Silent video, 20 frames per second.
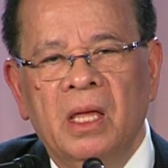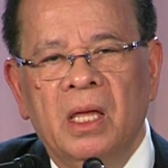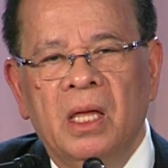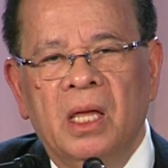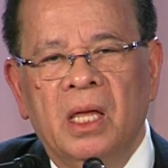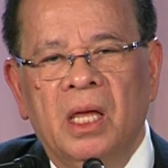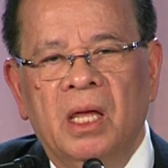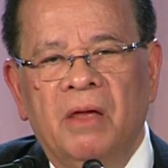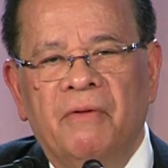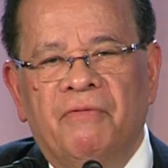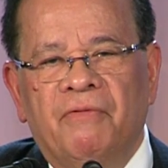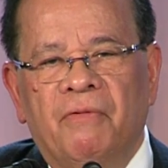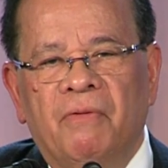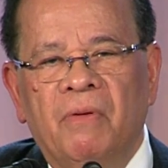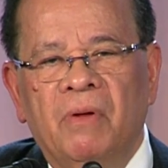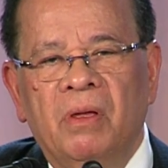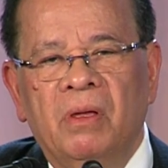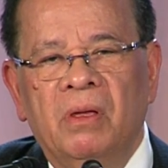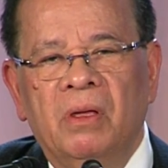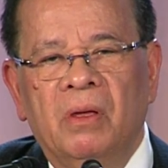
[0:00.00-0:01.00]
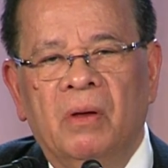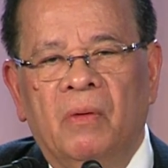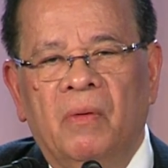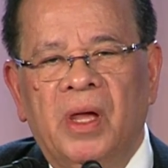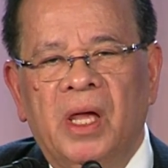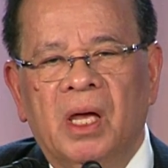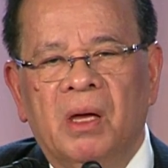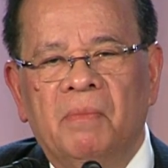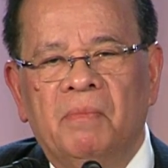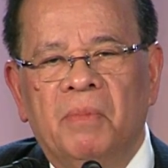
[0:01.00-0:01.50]
If
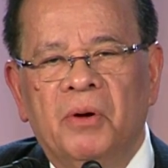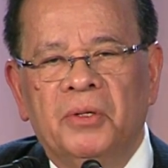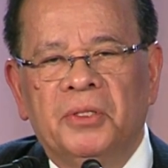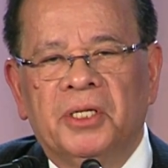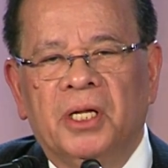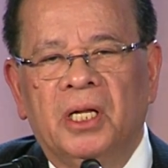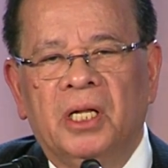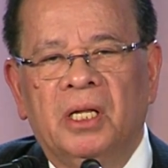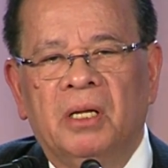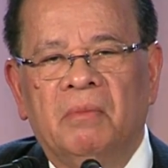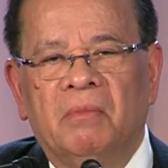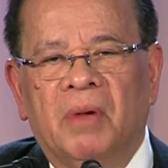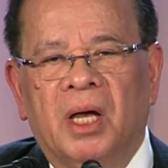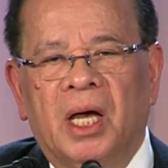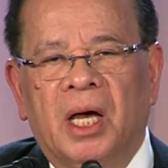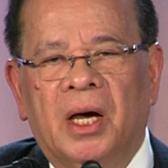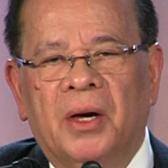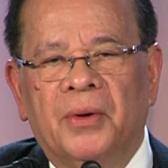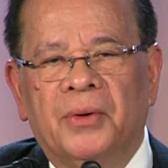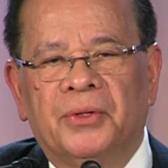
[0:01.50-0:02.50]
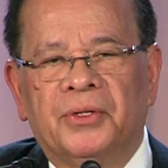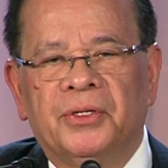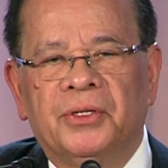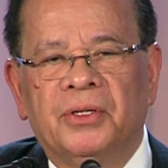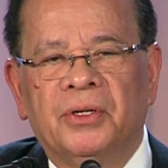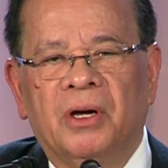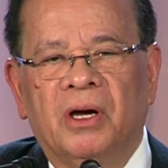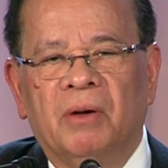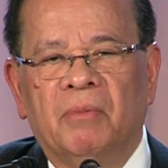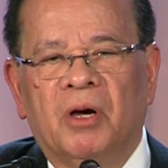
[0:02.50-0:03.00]
we have booted him out
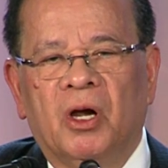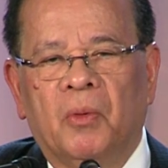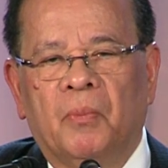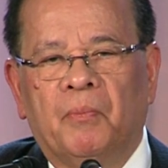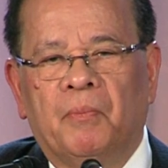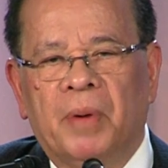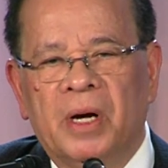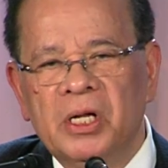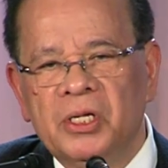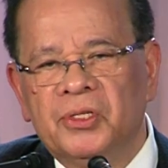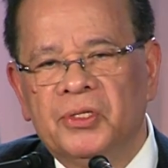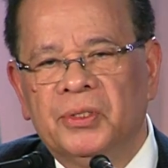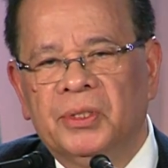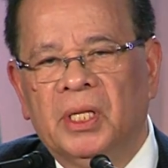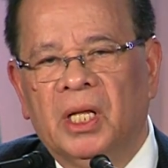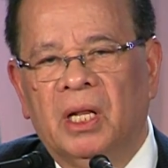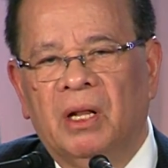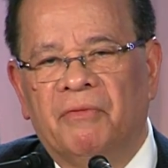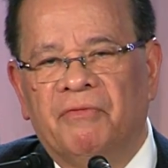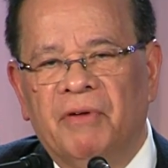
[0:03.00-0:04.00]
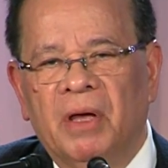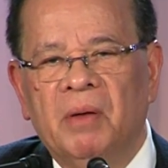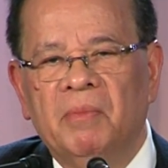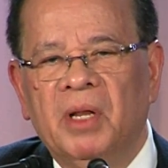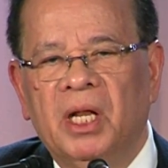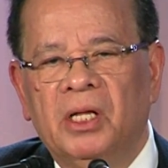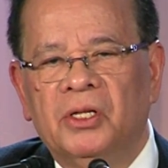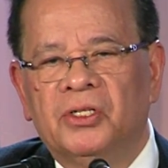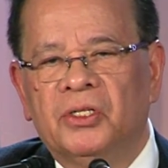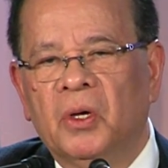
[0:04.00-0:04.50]
of our personal,
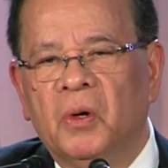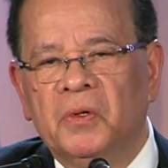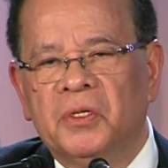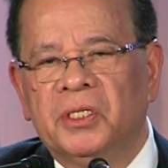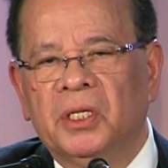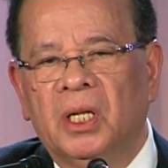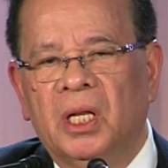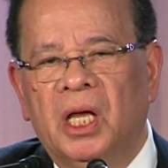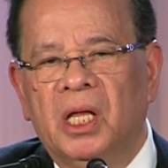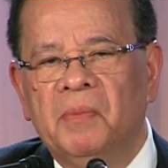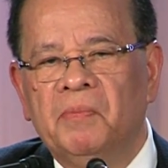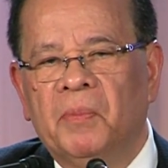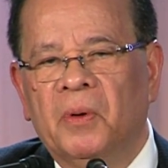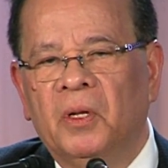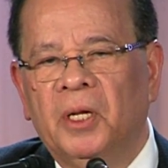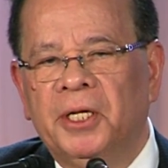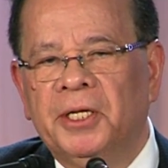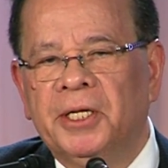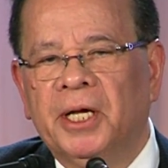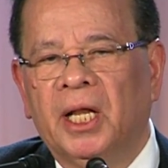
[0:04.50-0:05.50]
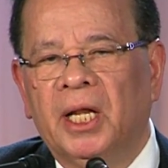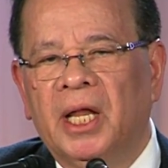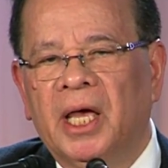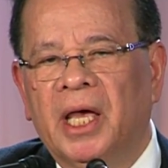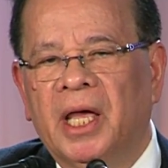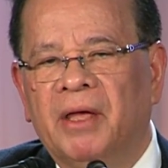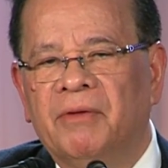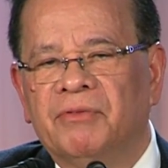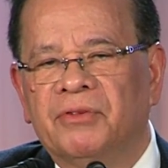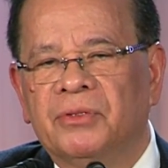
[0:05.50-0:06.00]
family, social, and political
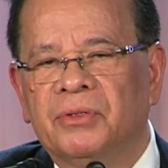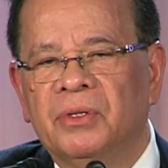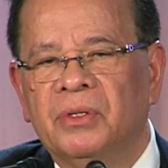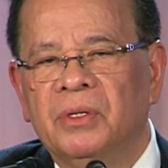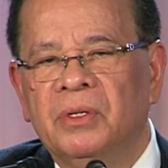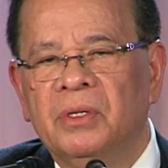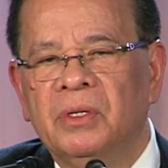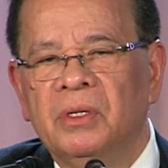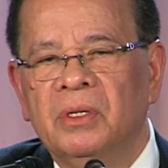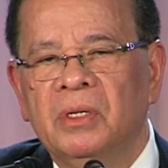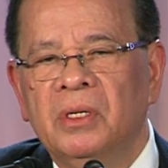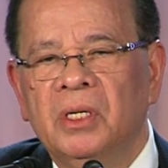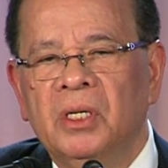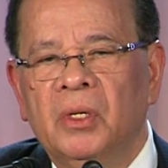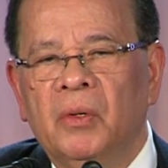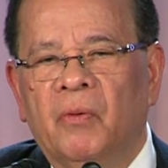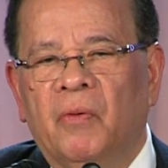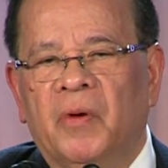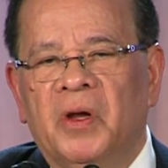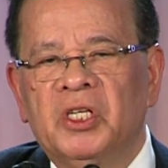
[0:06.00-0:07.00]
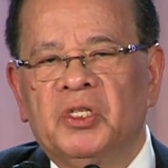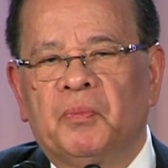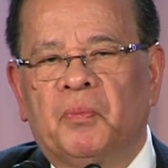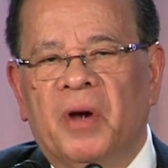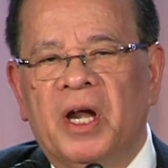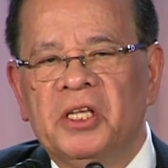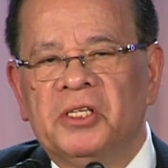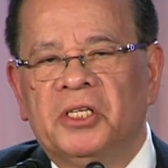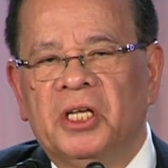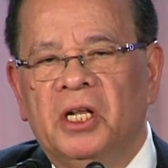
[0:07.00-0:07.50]
lives, where his
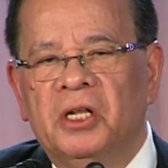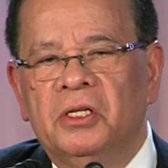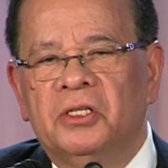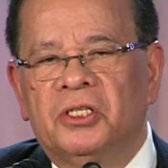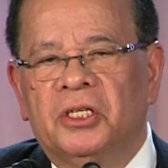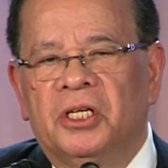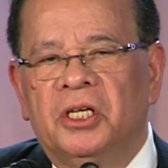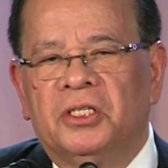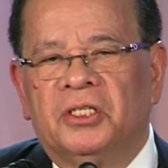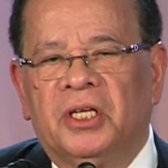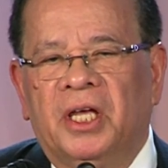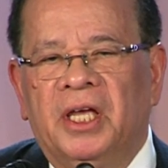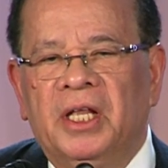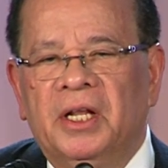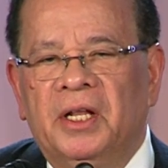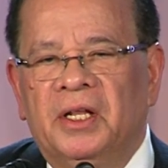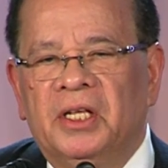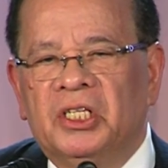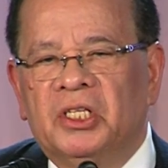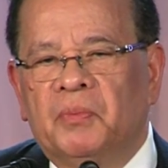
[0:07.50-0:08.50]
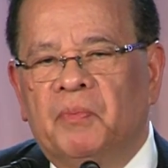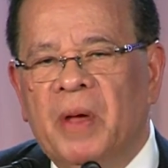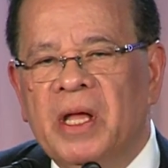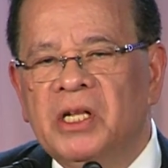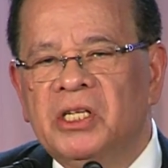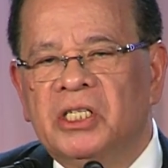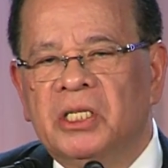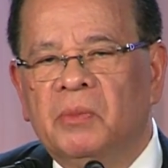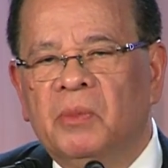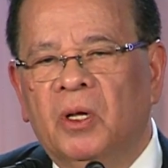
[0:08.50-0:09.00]
presence is
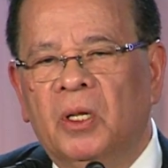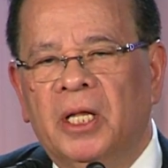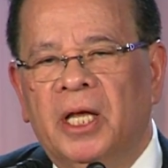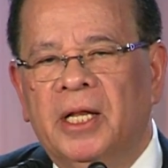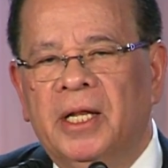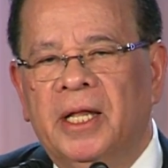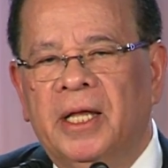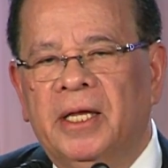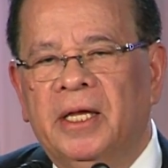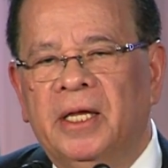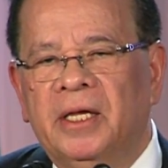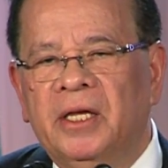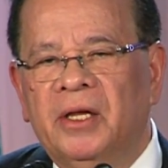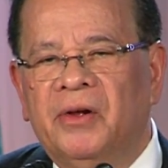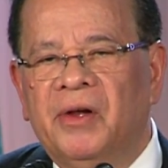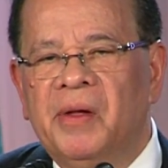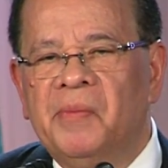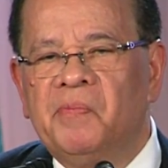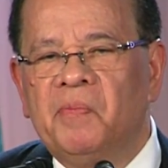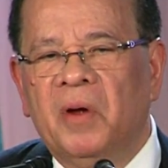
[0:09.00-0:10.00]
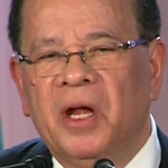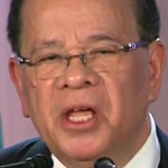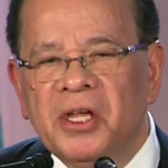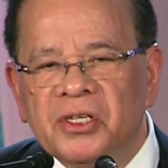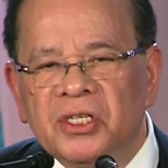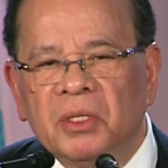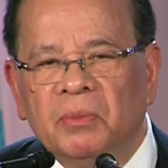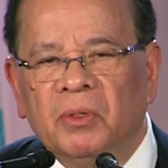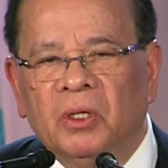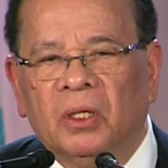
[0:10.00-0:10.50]
indispensable and
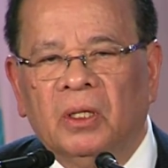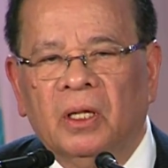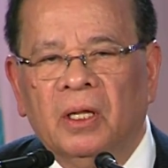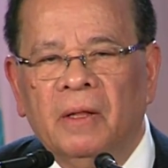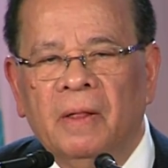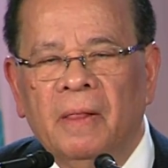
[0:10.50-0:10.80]
irreplaceable,